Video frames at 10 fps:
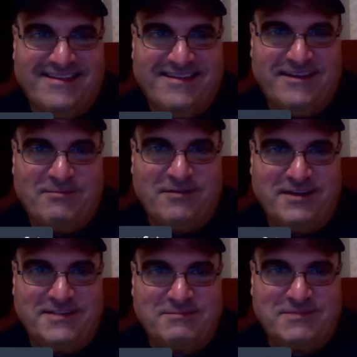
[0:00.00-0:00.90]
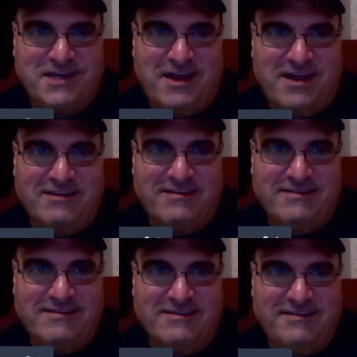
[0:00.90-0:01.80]
Let him read some chat.
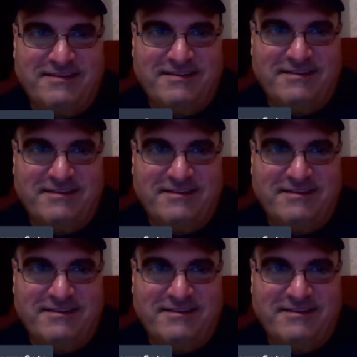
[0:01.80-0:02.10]
Yep.